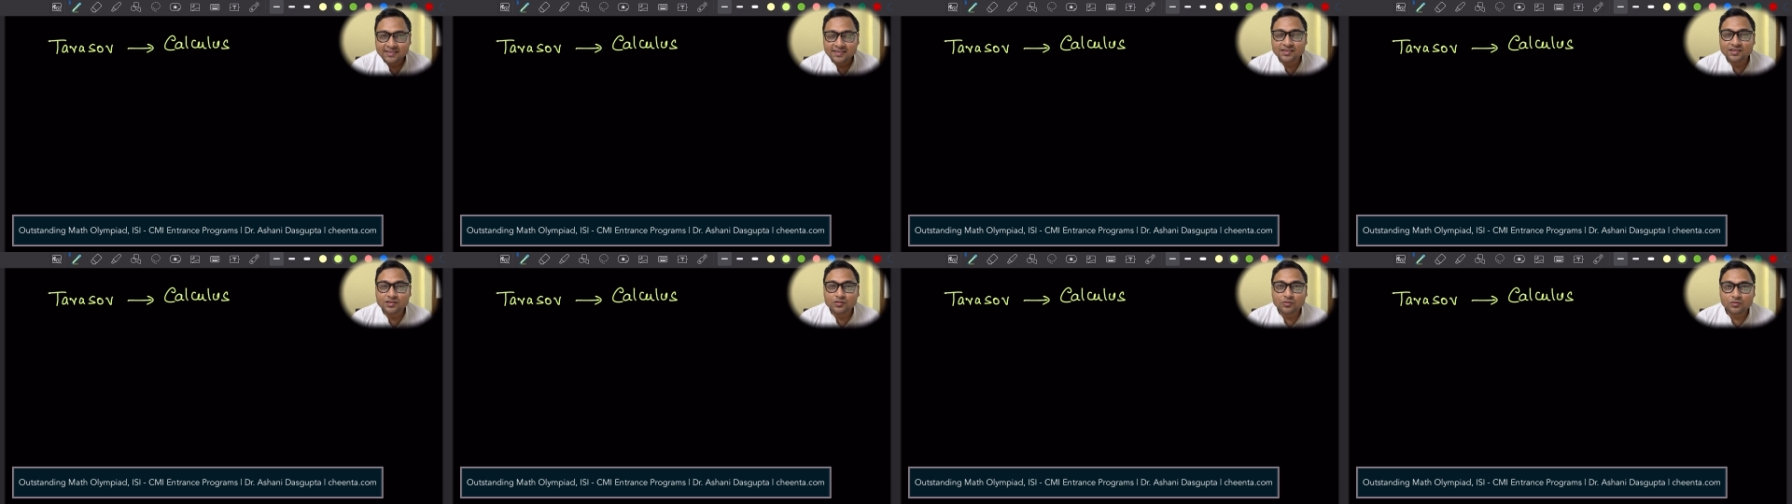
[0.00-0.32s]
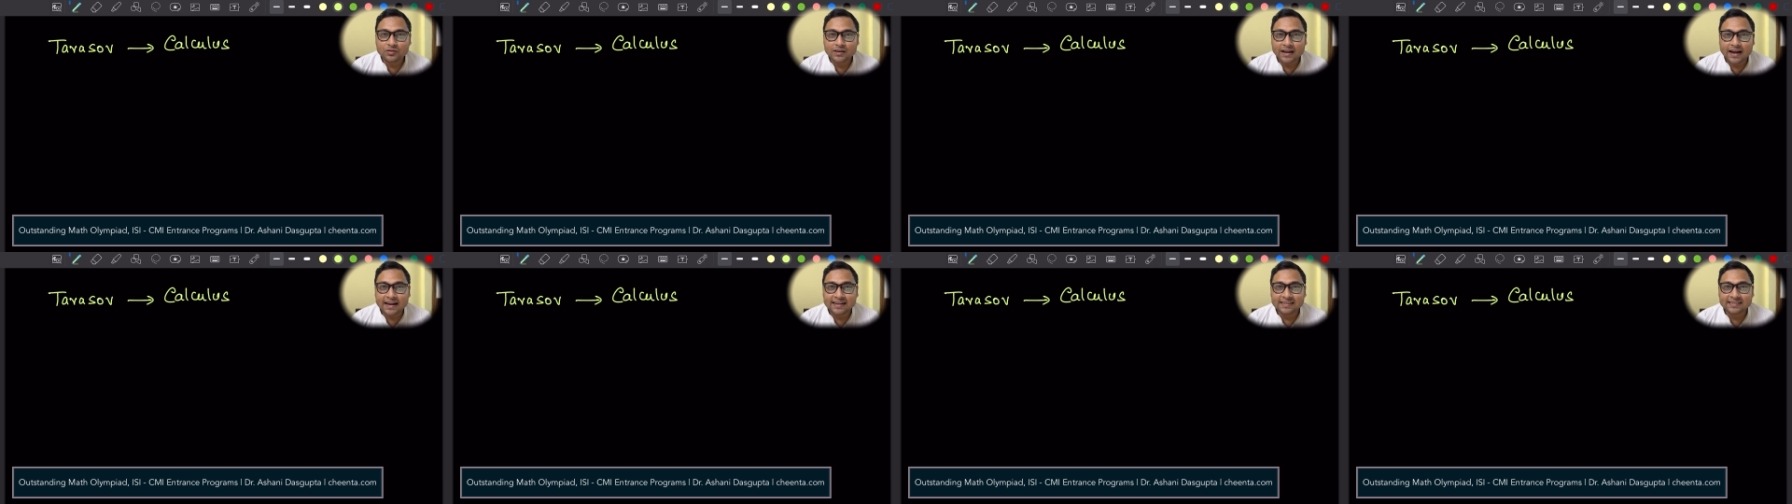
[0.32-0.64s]
is
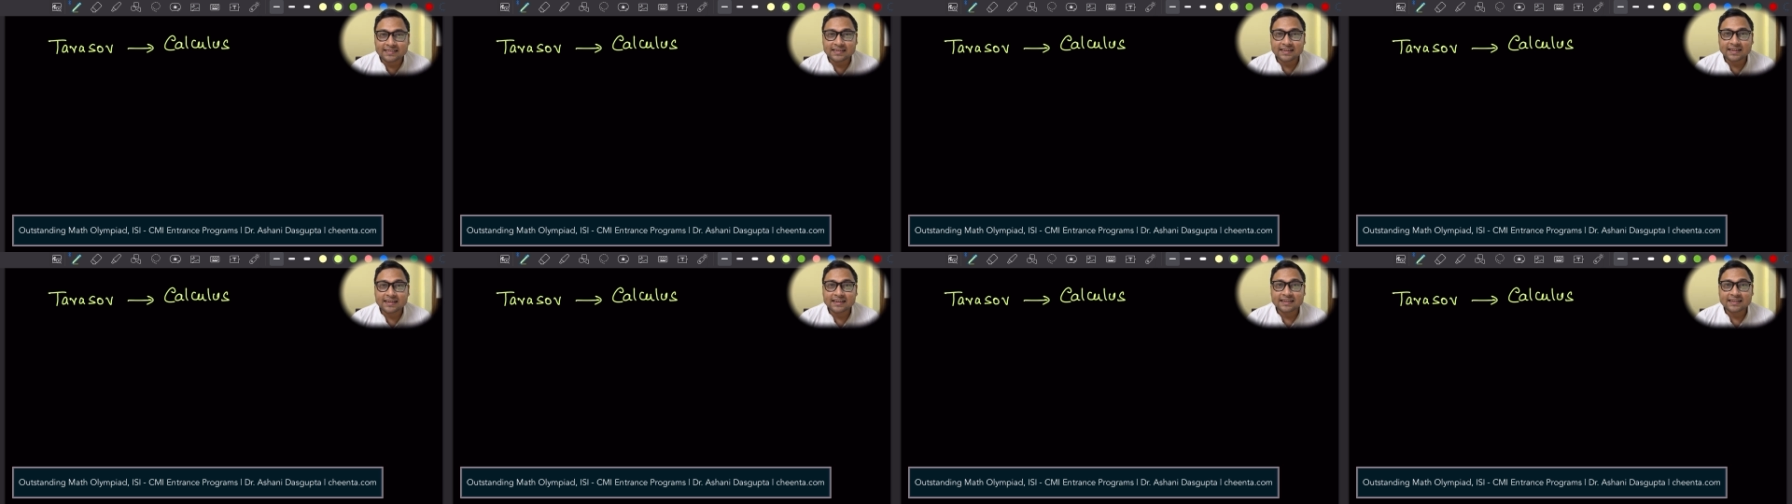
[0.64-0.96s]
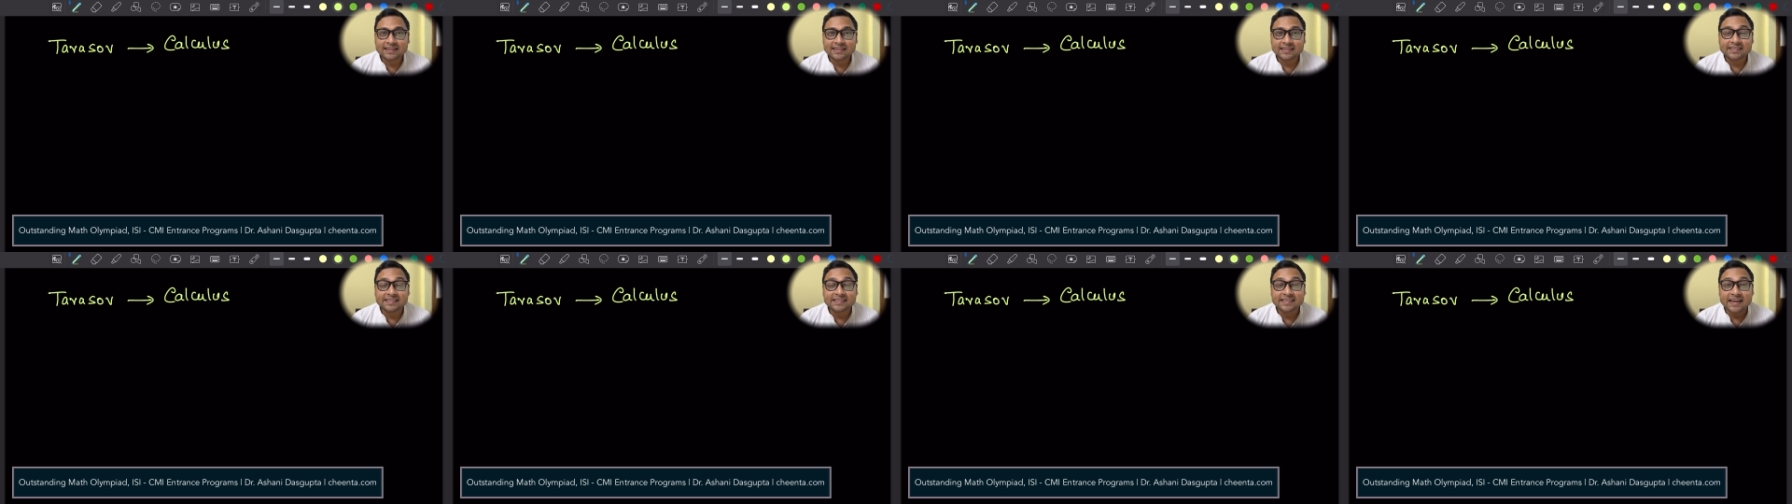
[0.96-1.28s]
known as
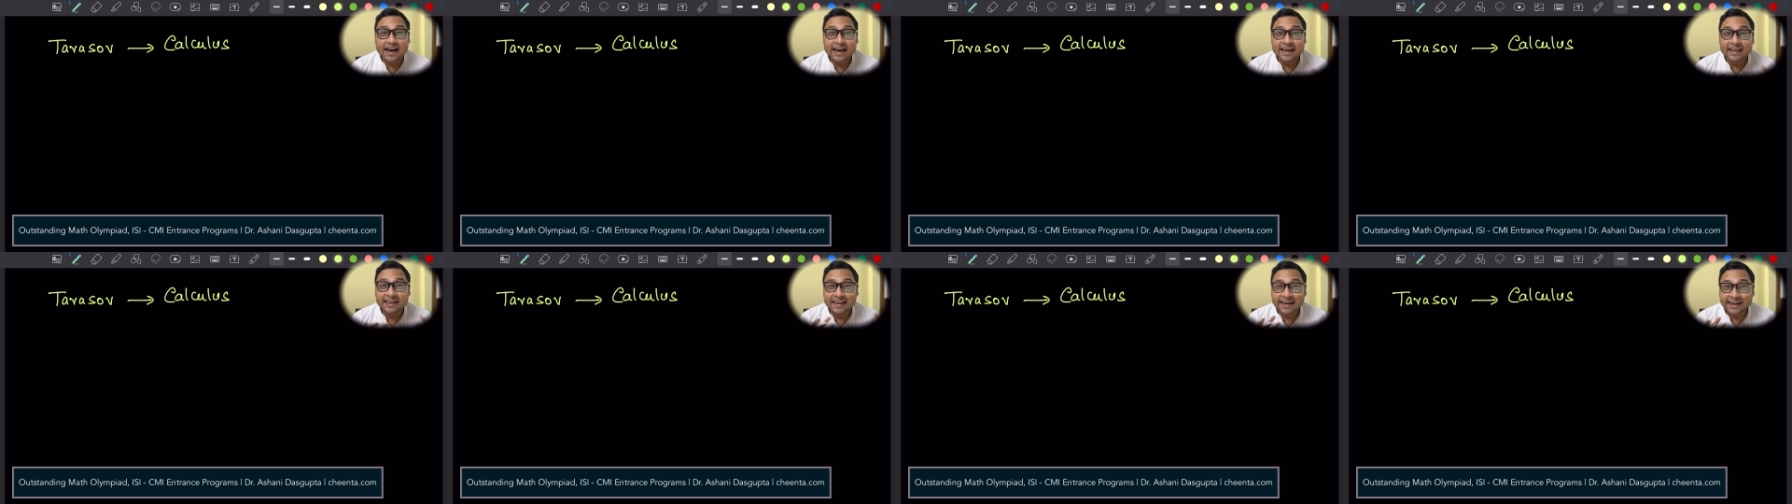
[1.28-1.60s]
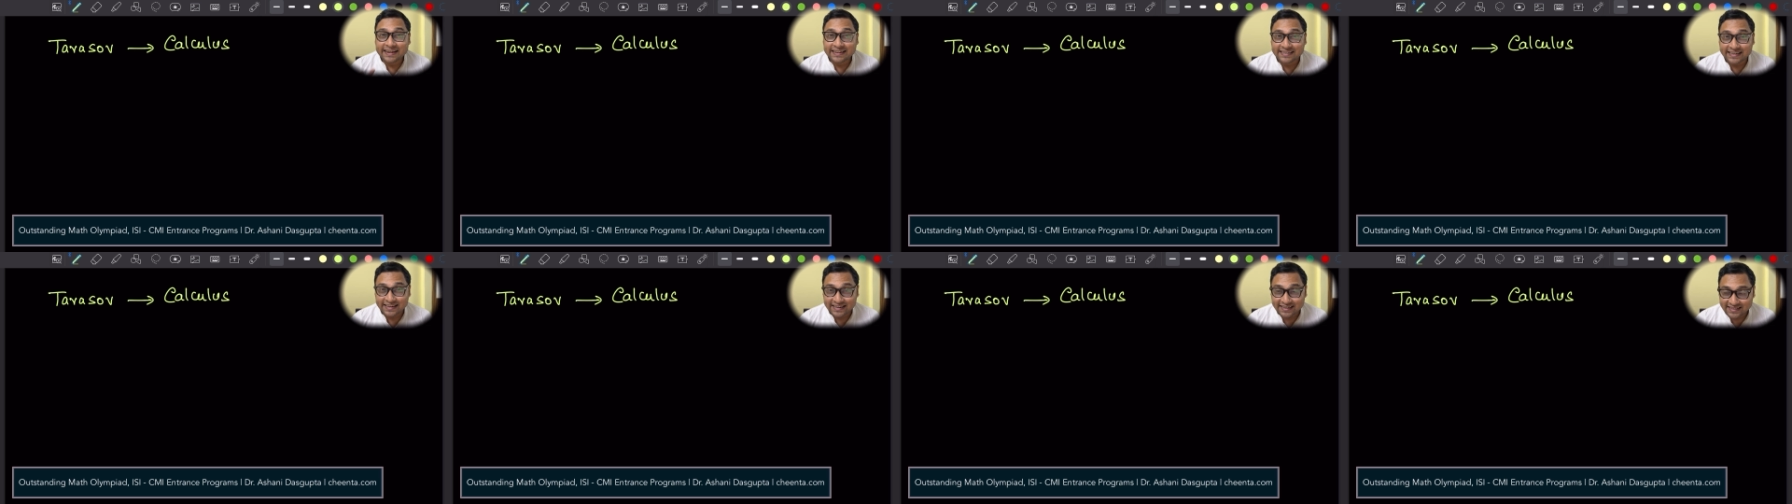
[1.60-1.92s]

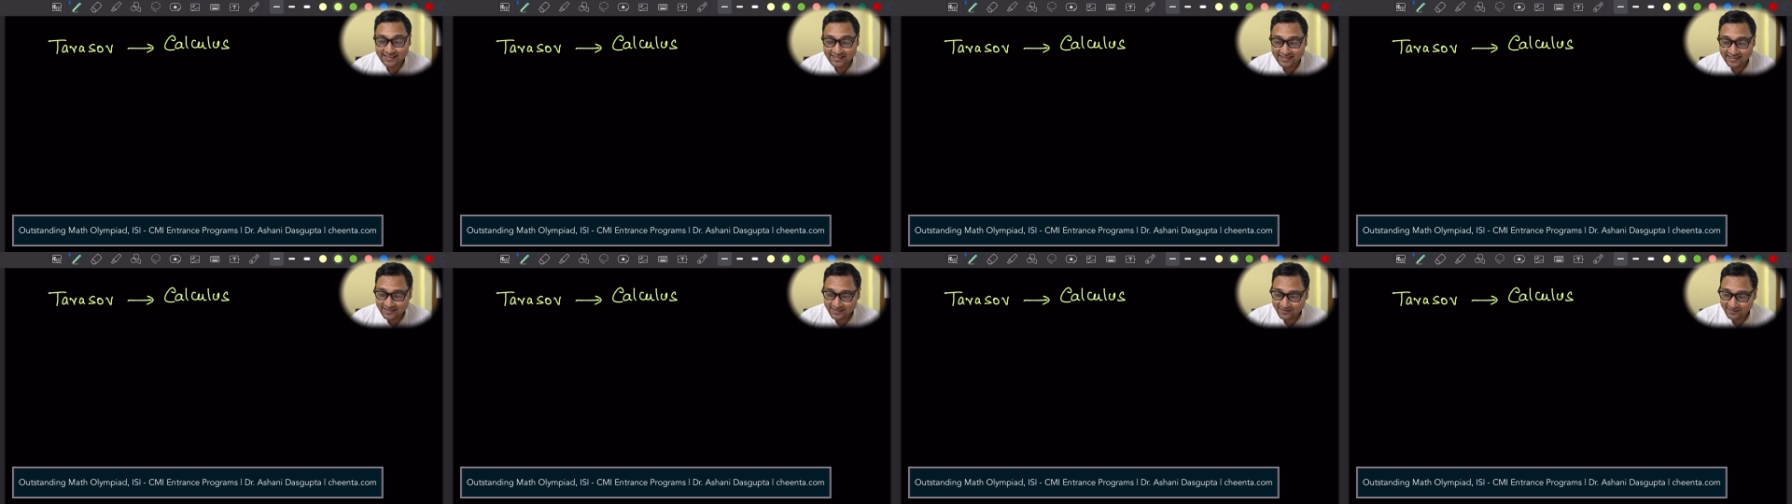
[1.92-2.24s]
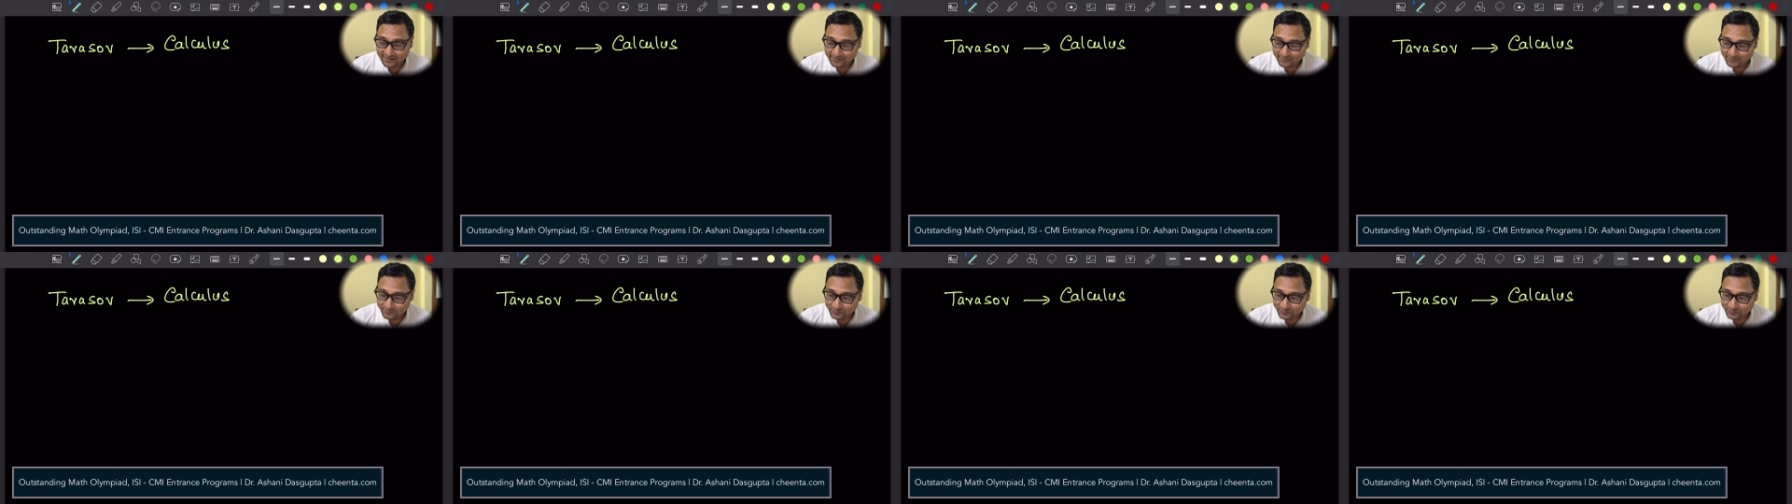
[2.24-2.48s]
dialectics.